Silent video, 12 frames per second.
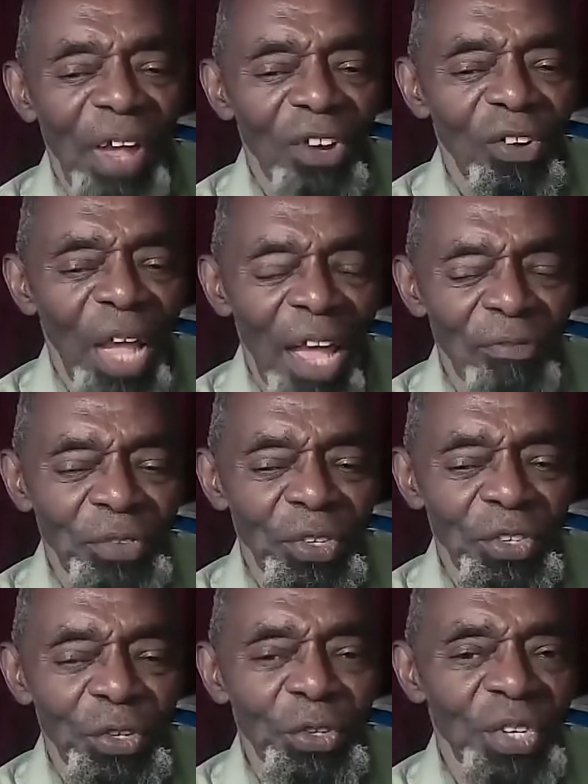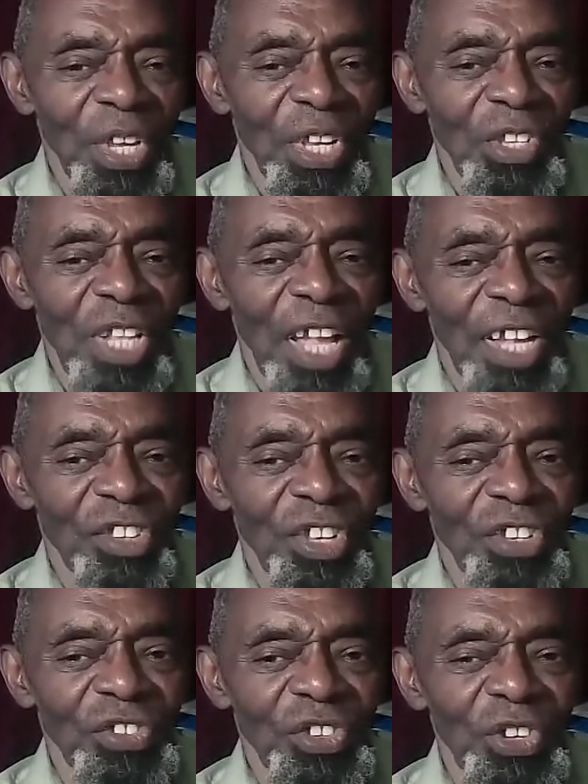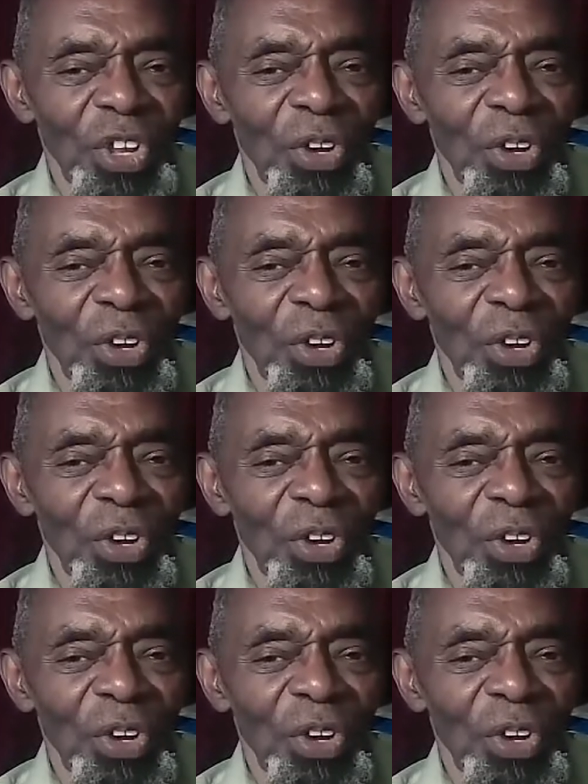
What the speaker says: I don't have to do things like this.